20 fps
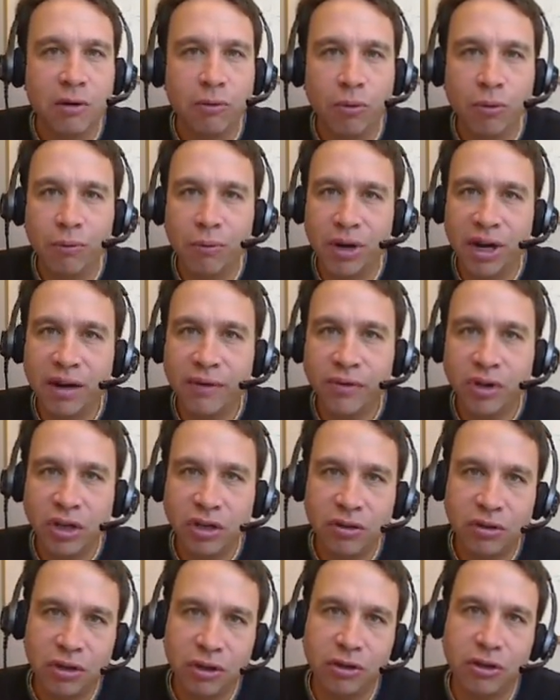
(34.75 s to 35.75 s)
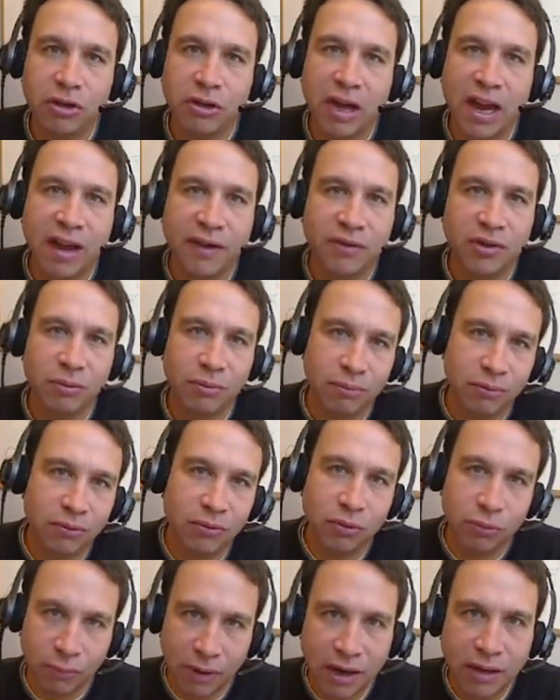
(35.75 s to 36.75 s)
whatever you do, you have to
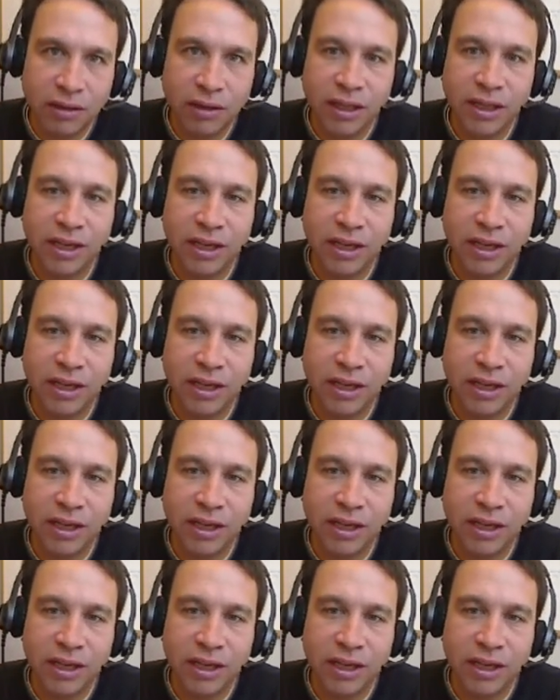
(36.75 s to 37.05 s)
directly